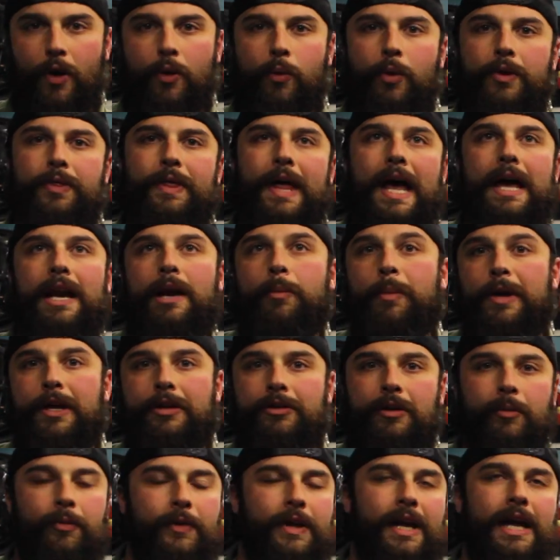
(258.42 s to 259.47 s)
with that, I make
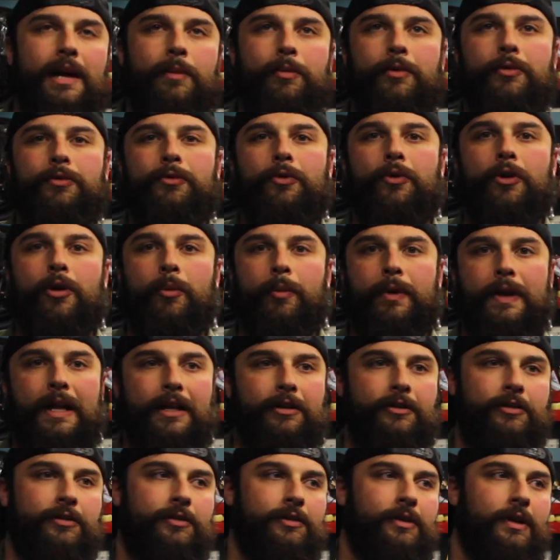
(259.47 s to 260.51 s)
something happen for them, and
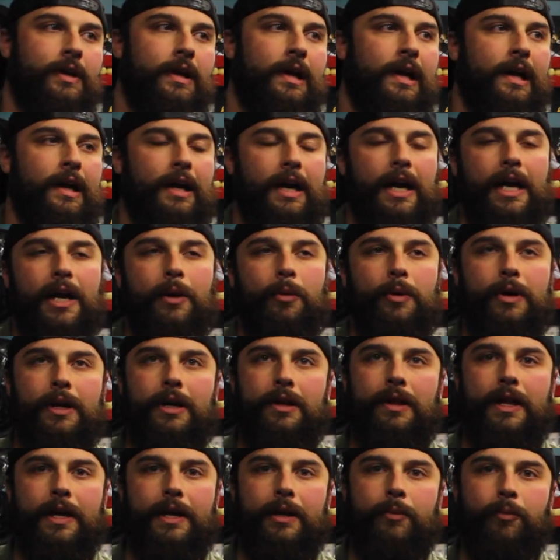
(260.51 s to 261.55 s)
that's kind of what I
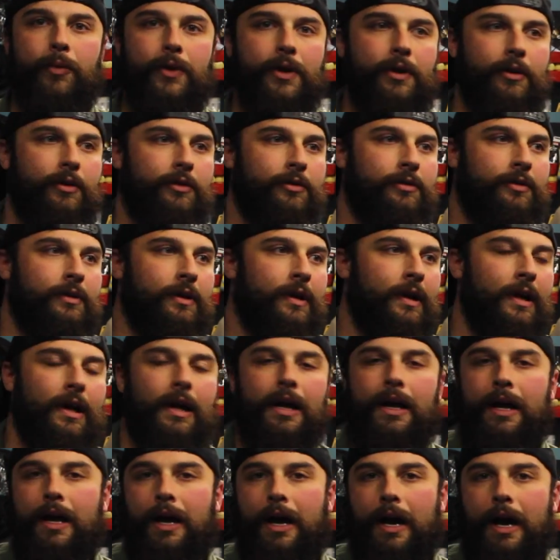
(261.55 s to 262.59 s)
like, because
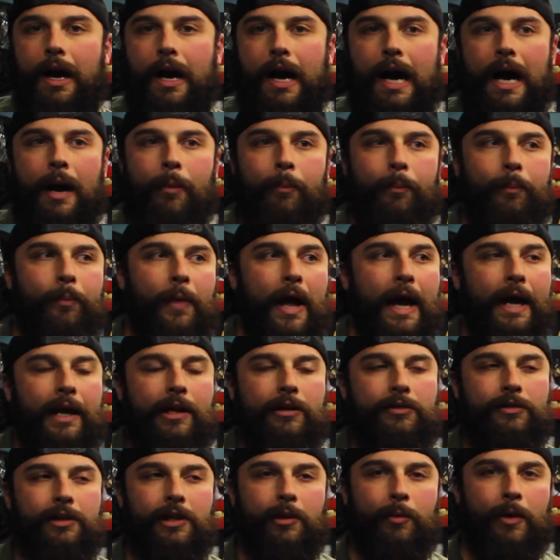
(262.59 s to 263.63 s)
I
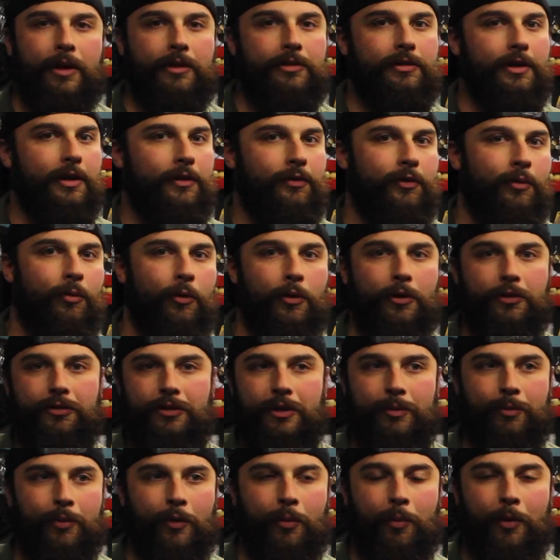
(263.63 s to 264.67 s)
consider myself a more
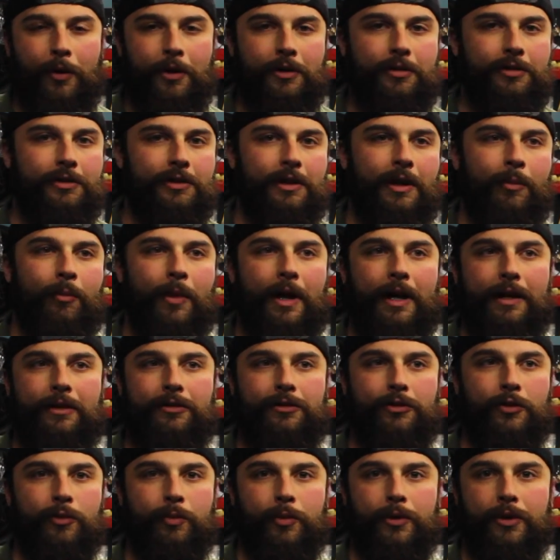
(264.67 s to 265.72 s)
simple person. I'm not
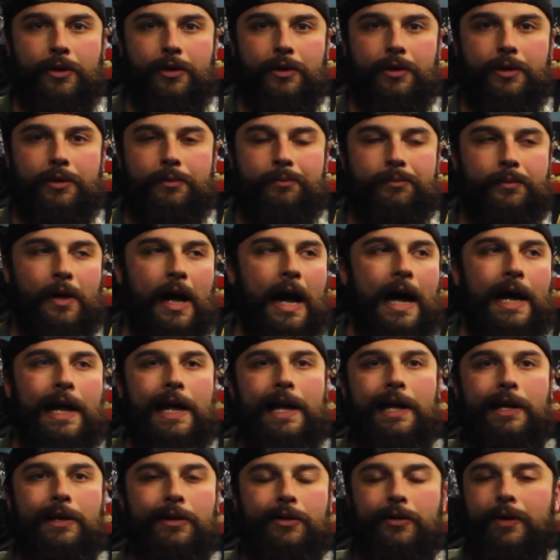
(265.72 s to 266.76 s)
super
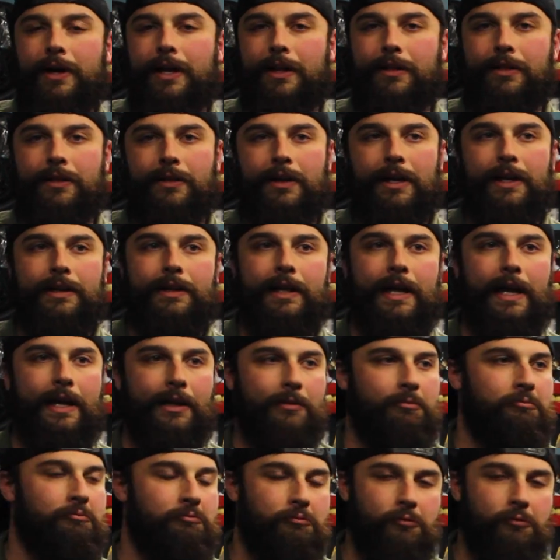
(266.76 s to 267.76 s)
high-end or anything like that.